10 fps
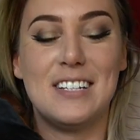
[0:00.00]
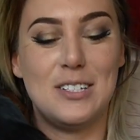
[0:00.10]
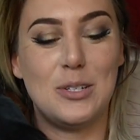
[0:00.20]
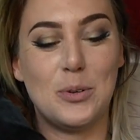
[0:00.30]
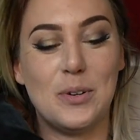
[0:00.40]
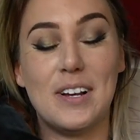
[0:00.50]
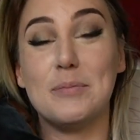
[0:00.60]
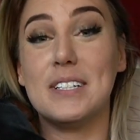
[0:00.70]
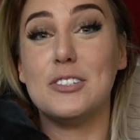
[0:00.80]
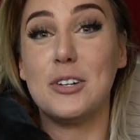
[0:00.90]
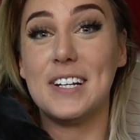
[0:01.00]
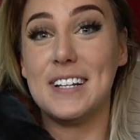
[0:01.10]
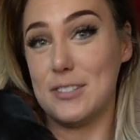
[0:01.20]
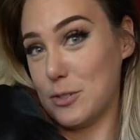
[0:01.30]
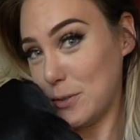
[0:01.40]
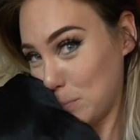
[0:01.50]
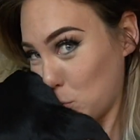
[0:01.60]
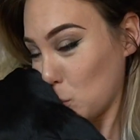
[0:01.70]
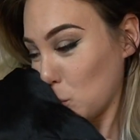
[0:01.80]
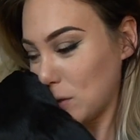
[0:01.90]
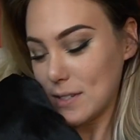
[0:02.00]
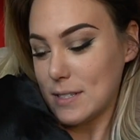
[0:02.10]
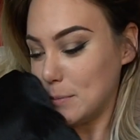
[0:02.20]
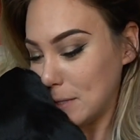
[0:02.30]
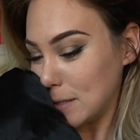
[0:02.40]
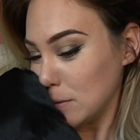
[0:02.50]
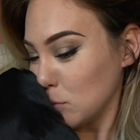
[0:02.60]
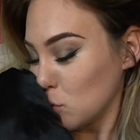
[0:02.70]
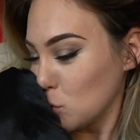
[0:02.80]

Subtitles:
So I'm gonna try and answer them now